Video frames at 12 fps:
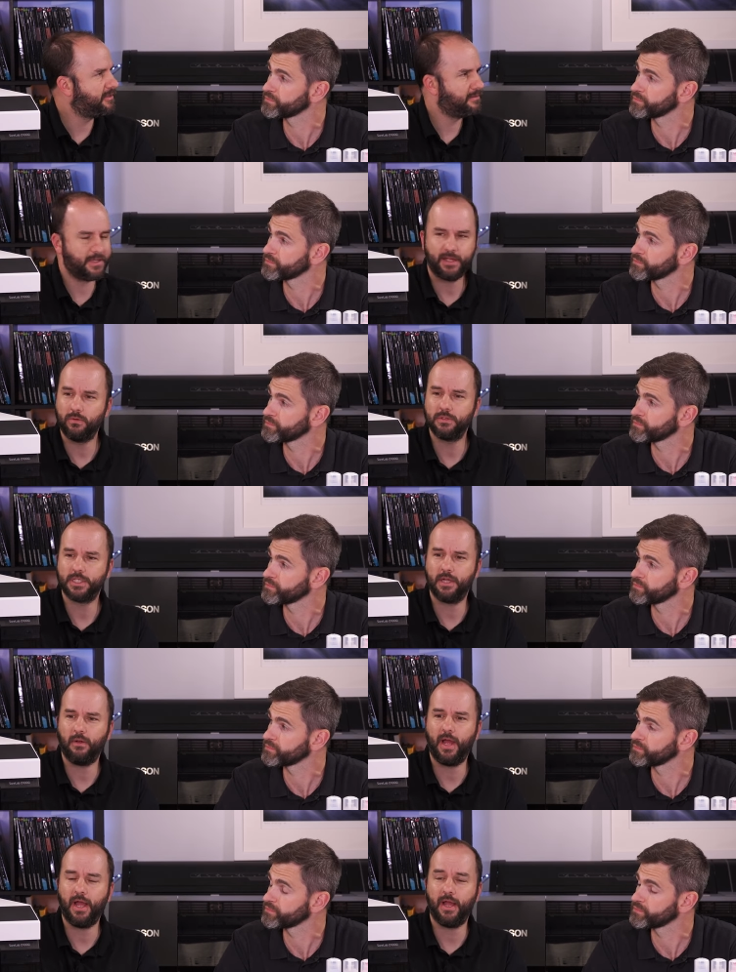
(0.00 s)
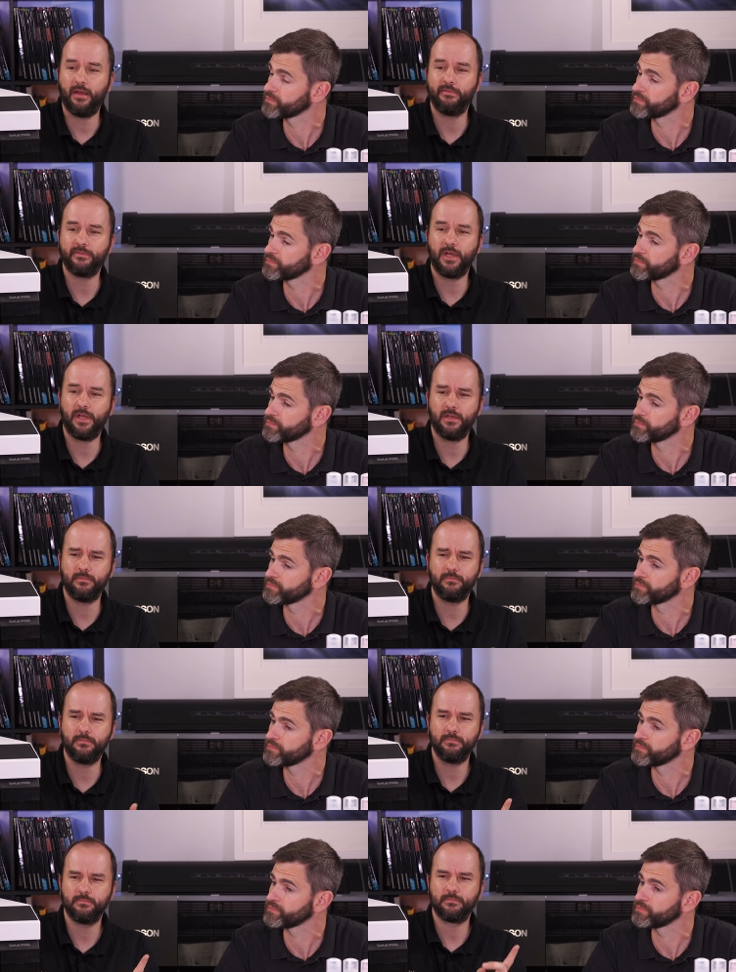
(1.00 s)
Speaker 1: that they also have
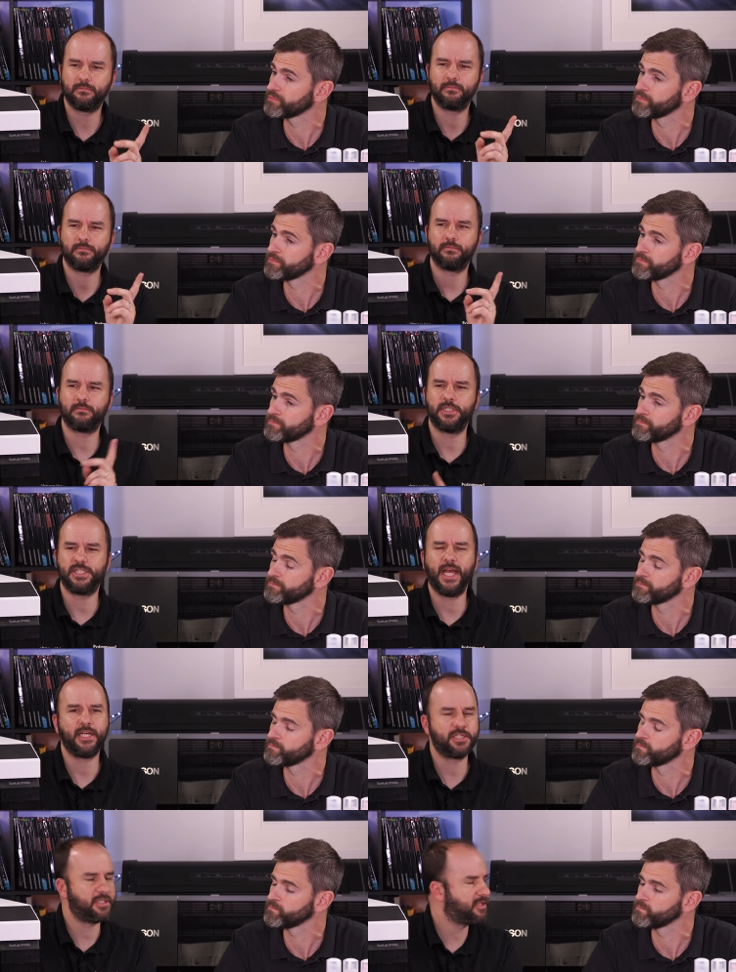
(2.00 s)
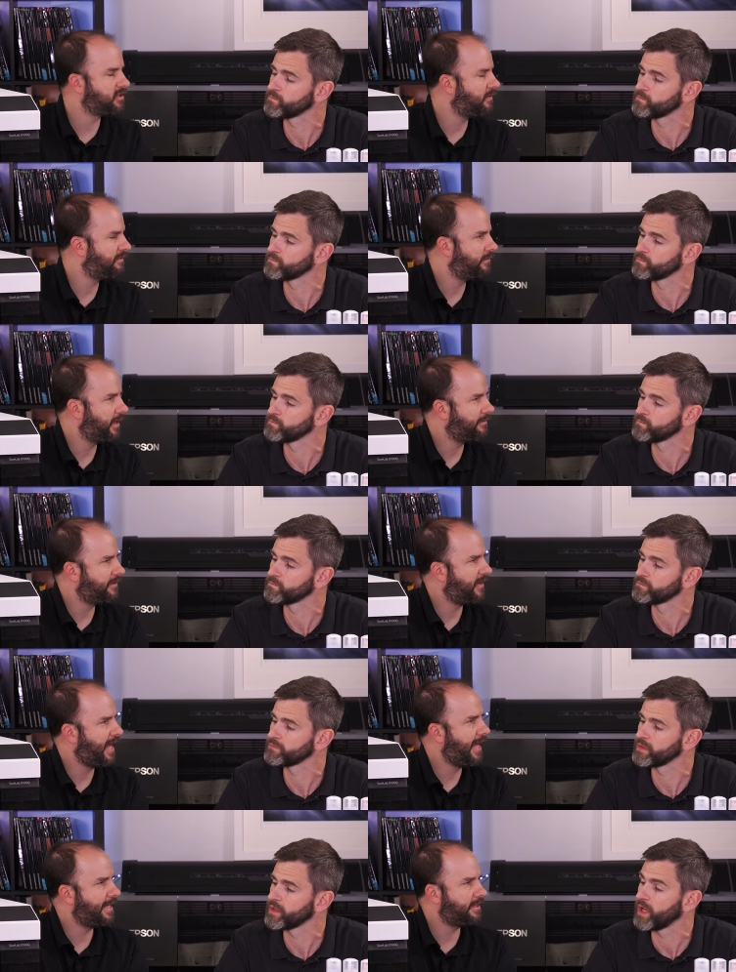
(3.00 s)
um, detection software in
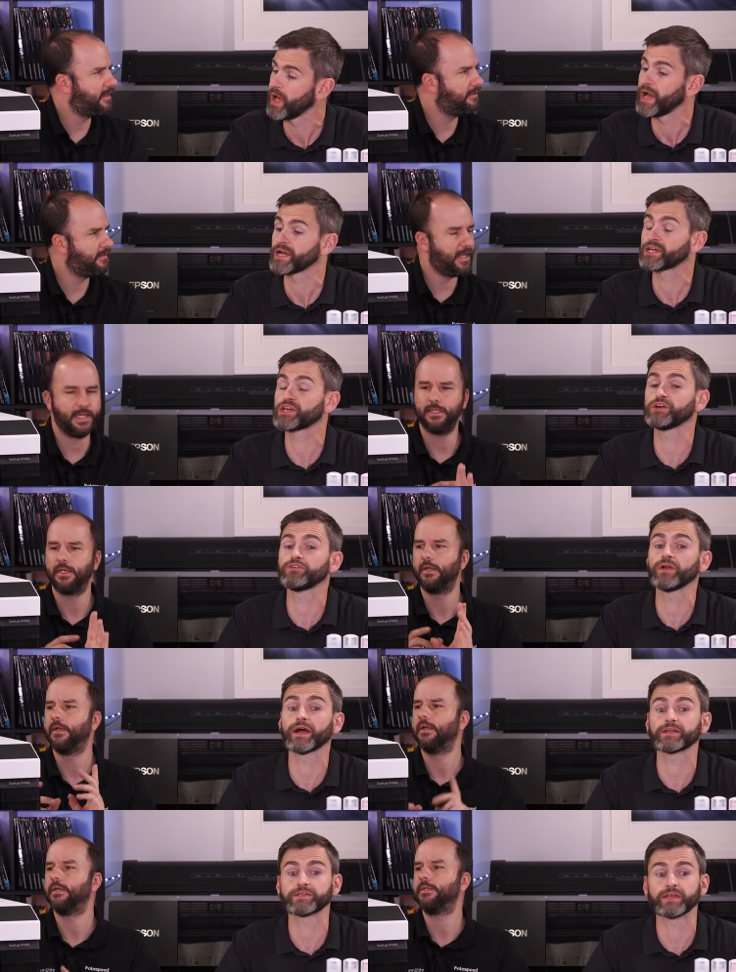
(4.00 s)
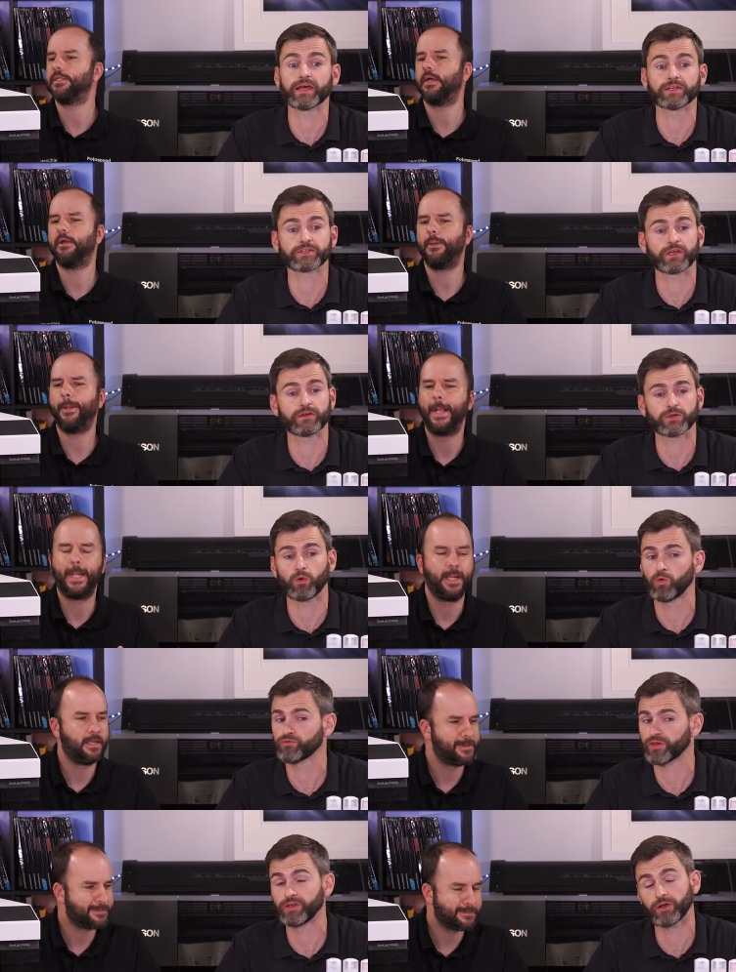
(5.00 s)
the head, don't they? Correct, yeah. So, so it's
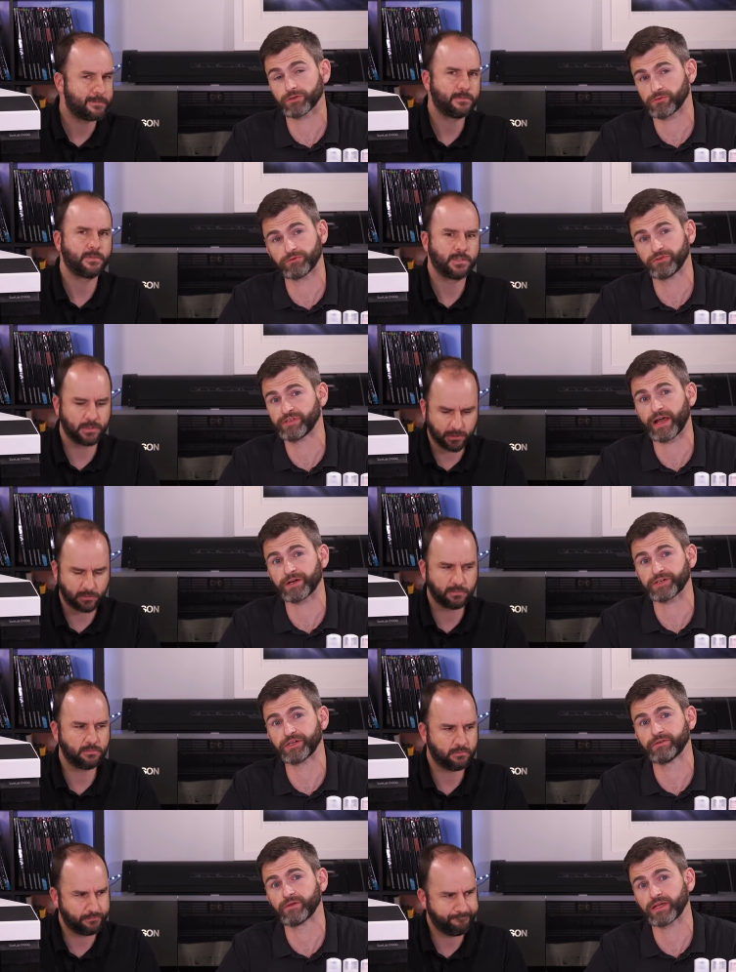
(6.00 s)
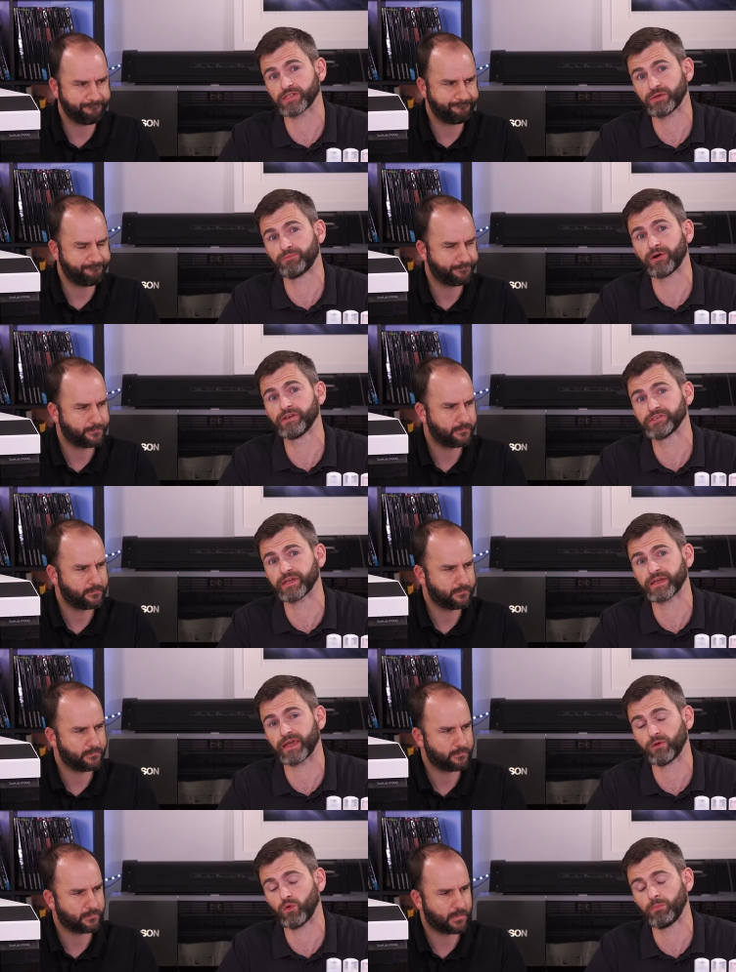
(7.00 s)
Speaker 2: auto nozzle detection. Mm -hmm. As you're mm.
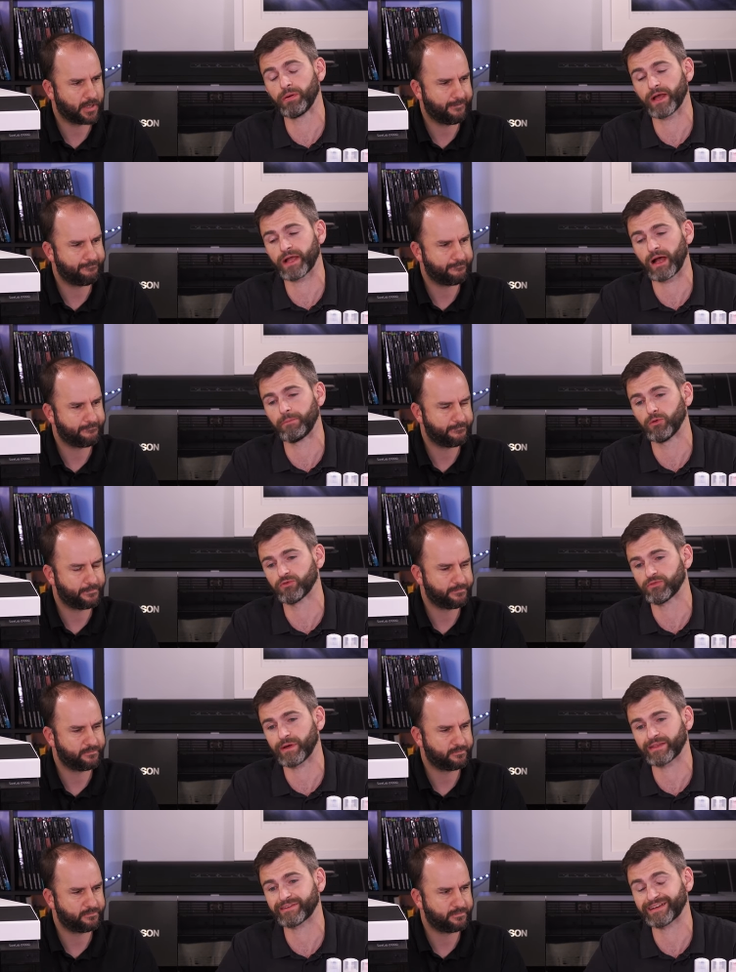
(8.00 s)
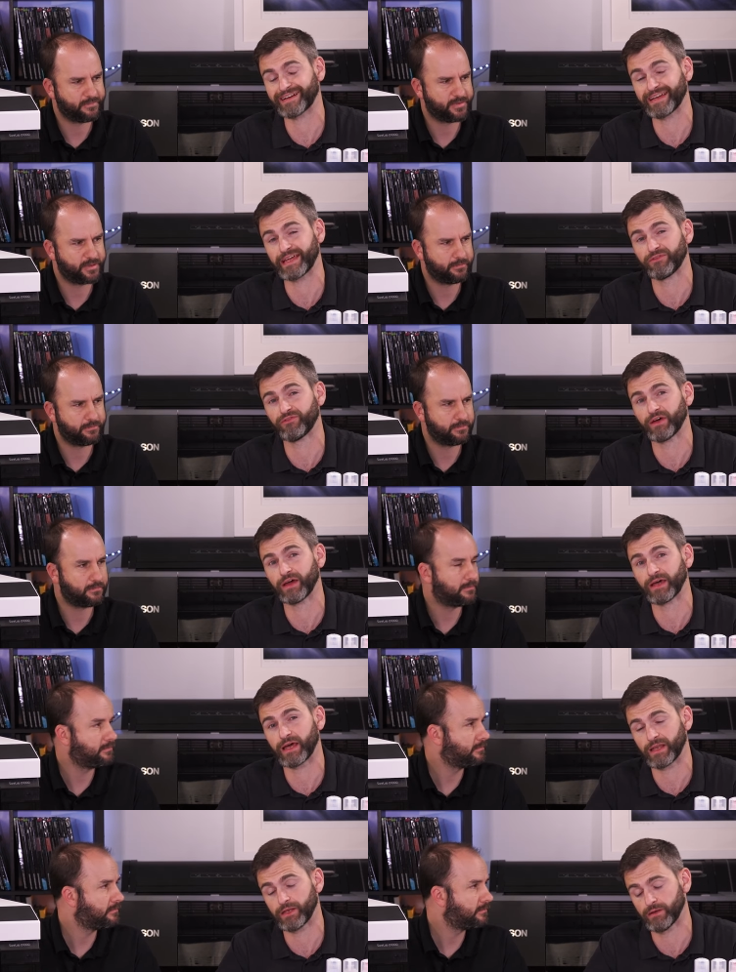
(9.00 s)
printing, it will pick up automatically if uh,
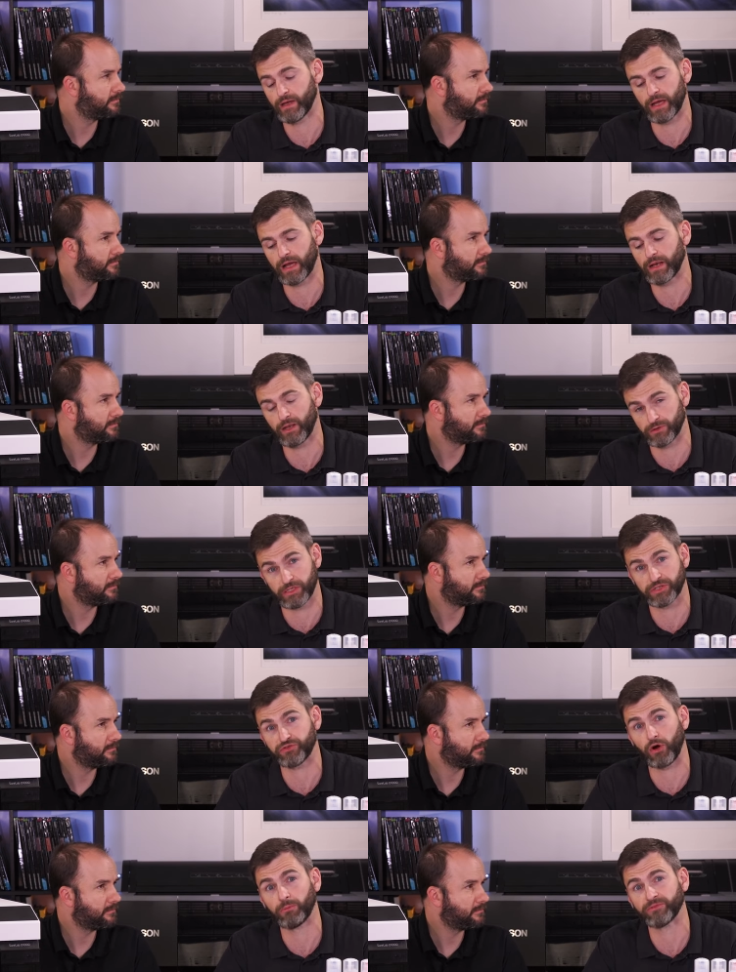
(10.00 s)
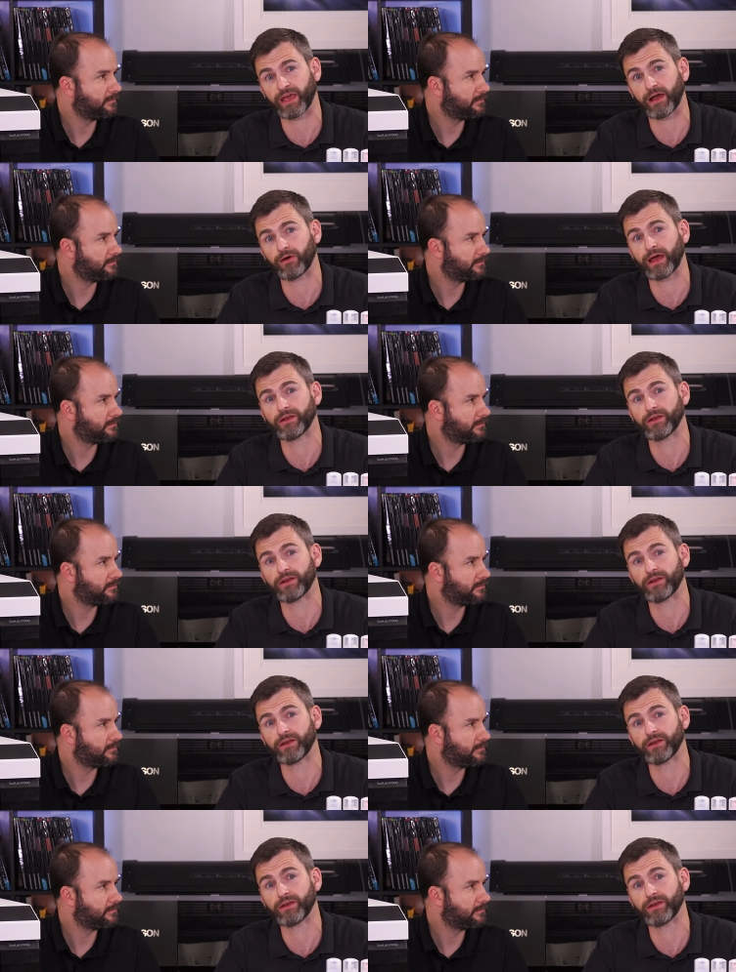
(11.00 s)
an, a nozzle has dropped out